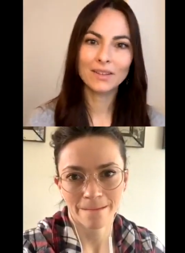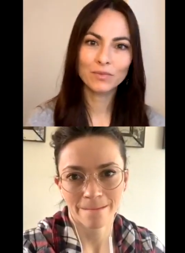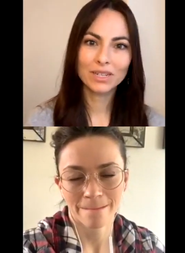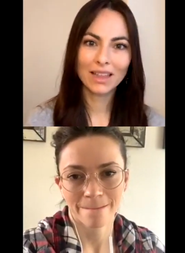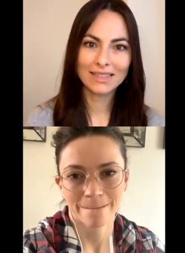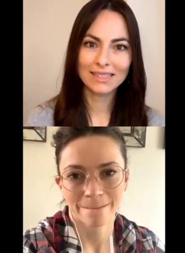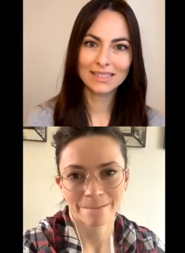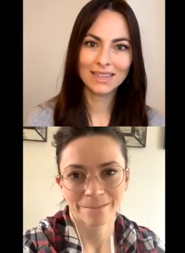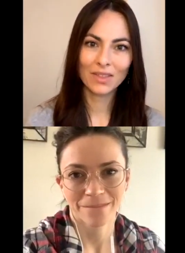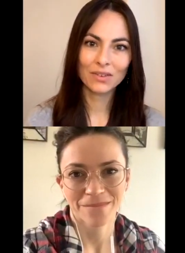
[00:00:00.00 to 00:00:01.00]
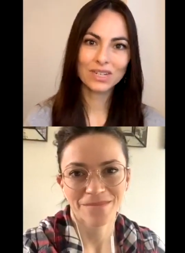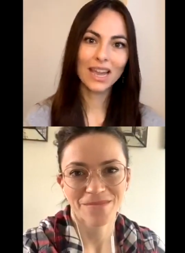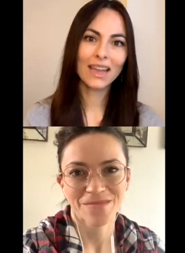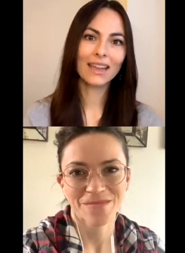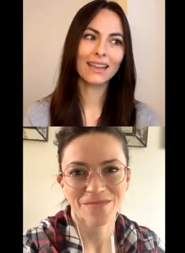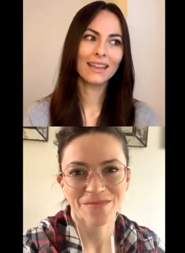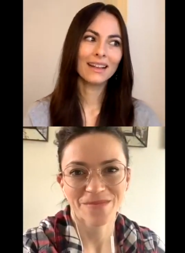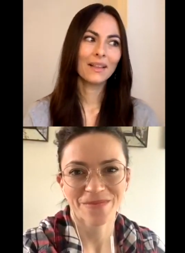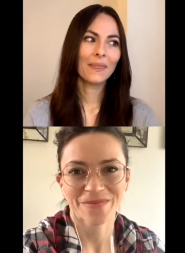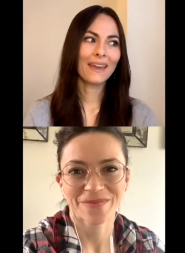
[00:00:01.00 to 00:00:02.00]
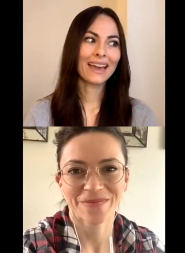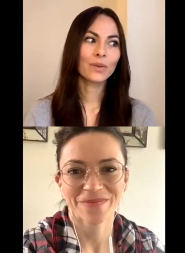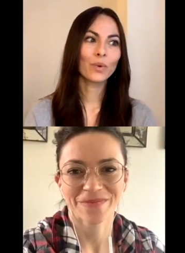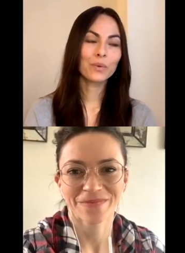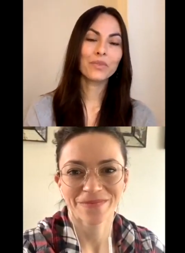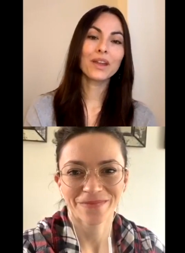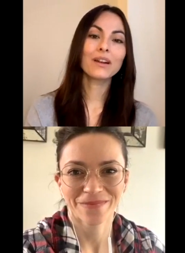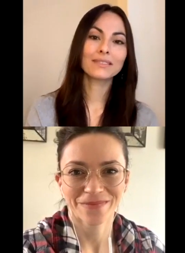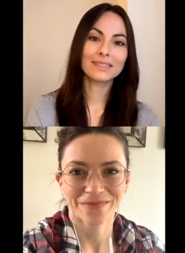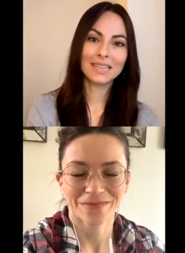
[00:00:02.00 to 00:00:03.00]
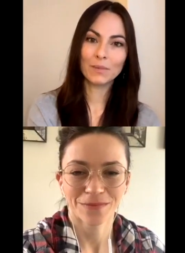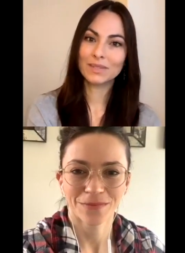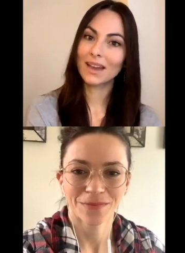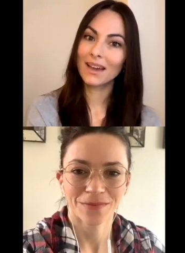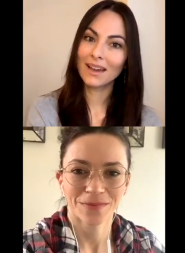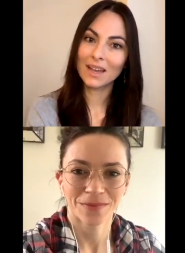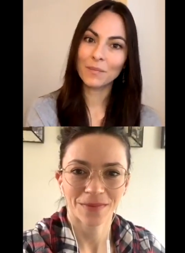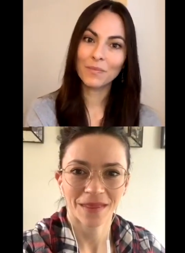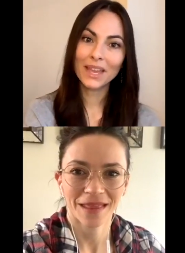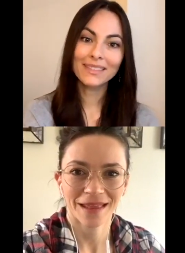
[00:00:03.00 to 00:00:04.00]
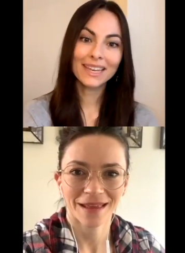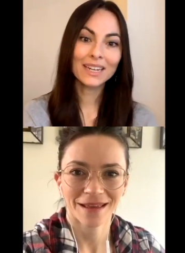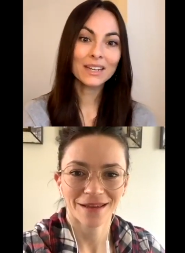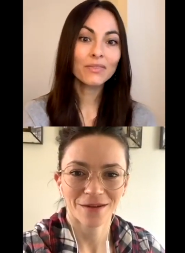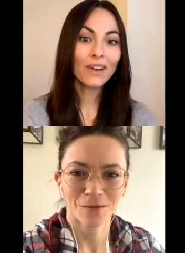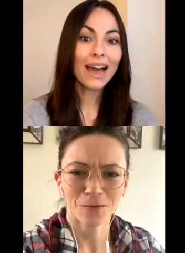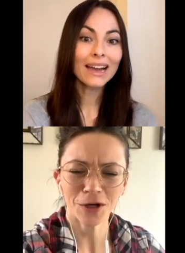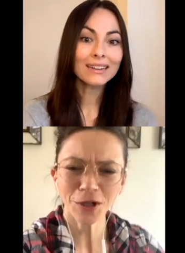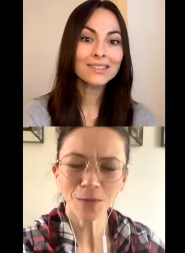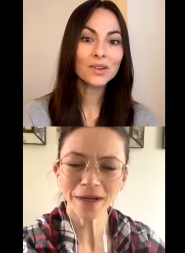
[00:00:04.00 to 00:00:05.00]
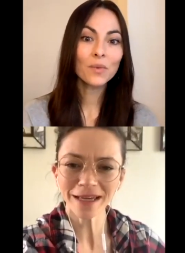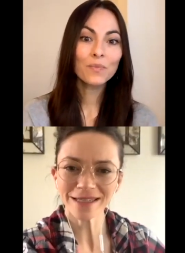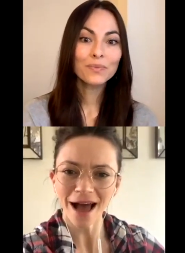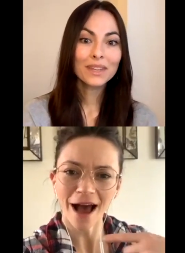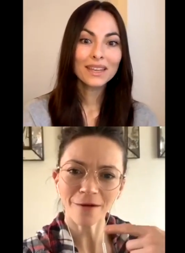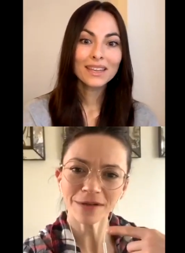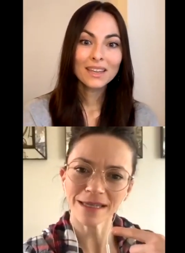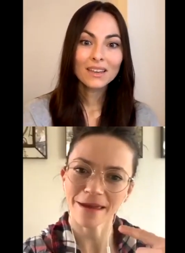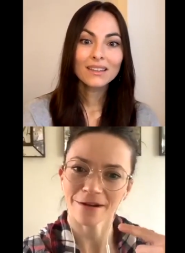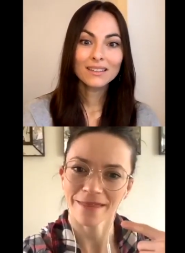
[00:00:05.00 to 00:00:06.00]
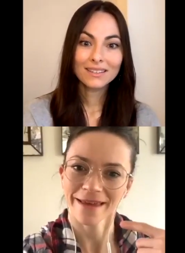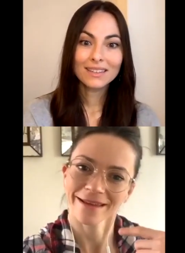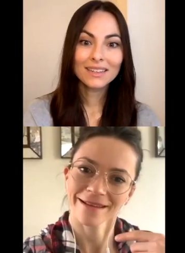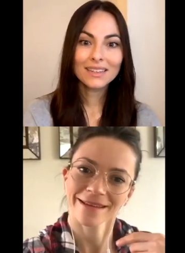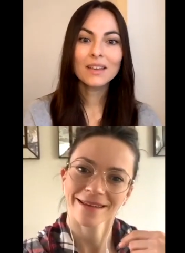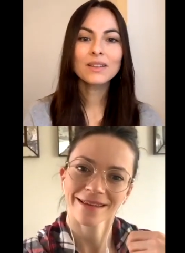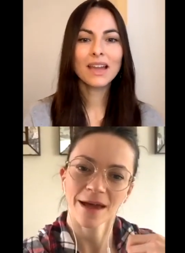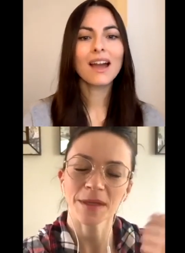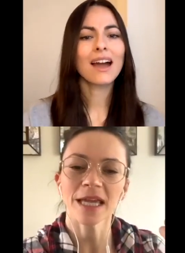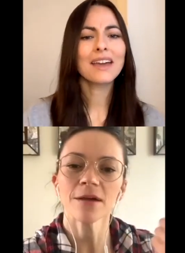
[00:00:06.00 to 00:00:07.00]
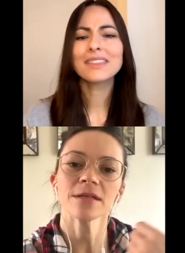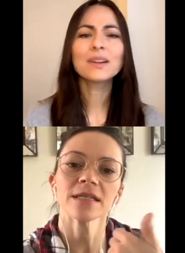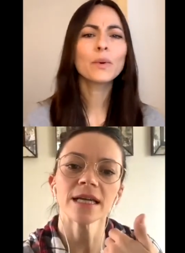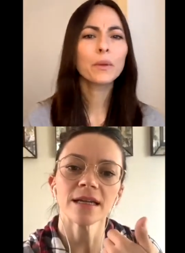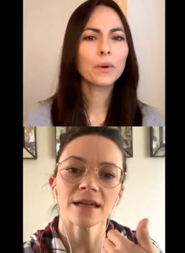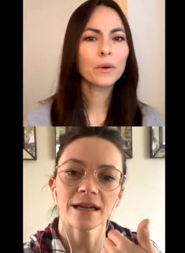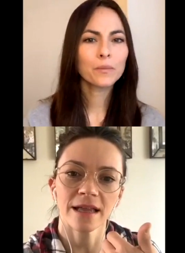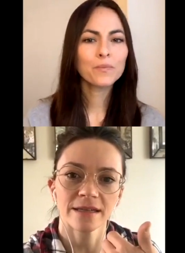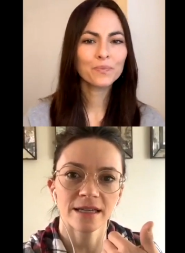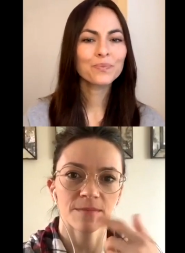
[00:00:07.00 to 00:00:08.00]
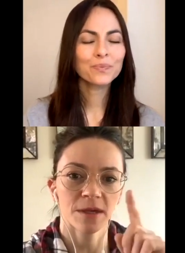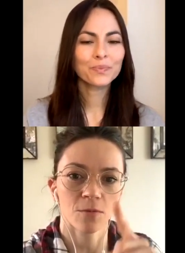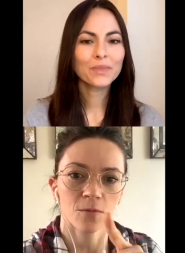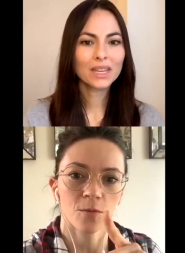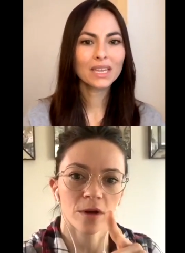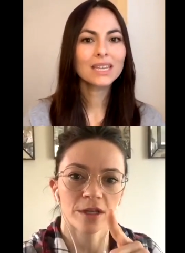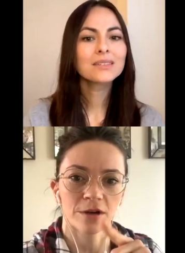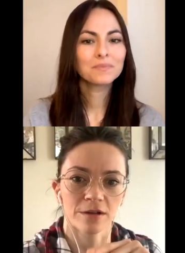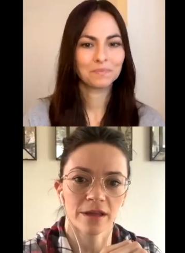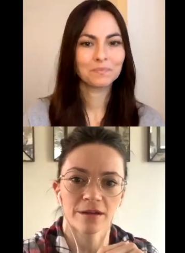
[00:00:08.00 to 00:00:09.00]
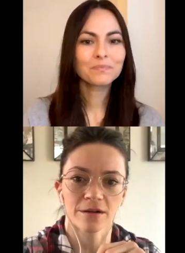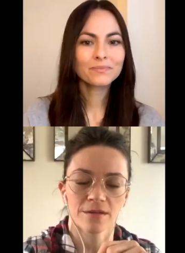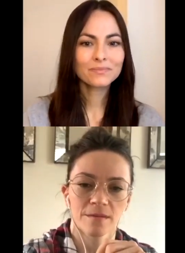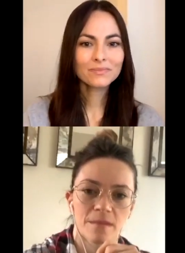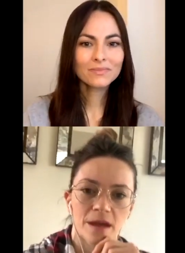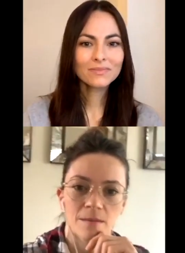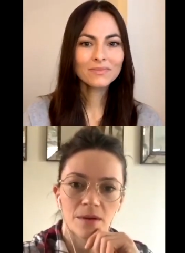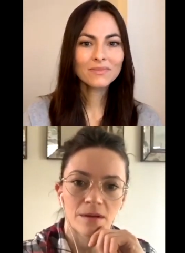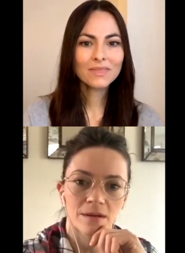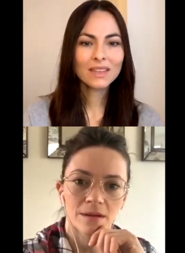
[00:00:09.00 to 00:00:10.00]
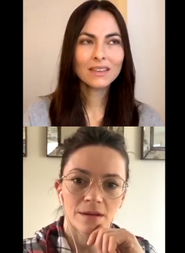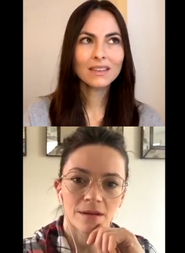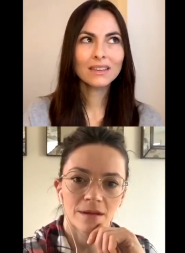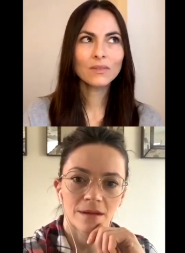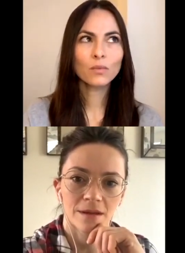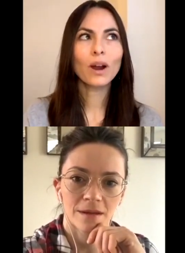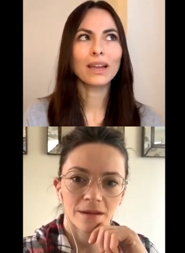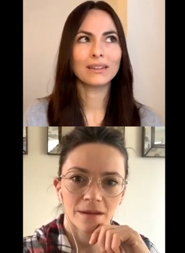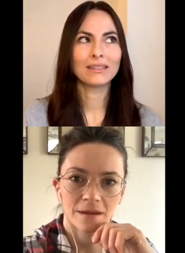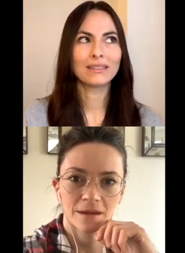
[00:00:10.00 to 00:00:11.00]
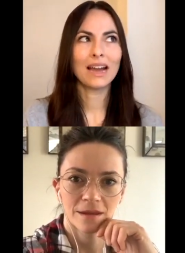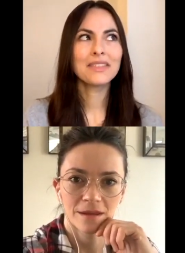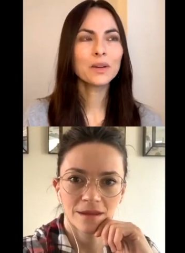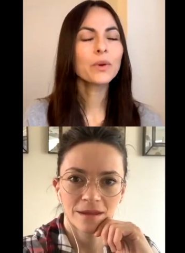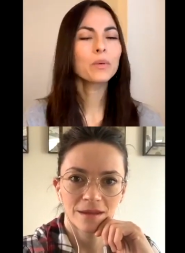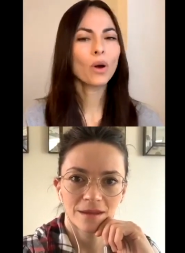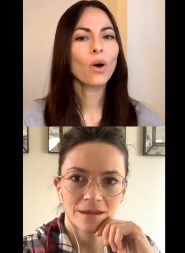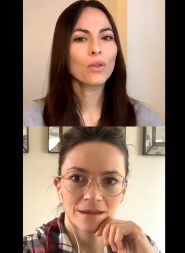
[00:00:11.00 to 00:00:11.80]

Speaker 1: realized this the other day that we were there at the same time, and that in fact were you because I was there
Speaker 2: then. Yeah, I mean, he I stayed we were, in SAB one year later than me, but
Speaker 1: right. I think we were all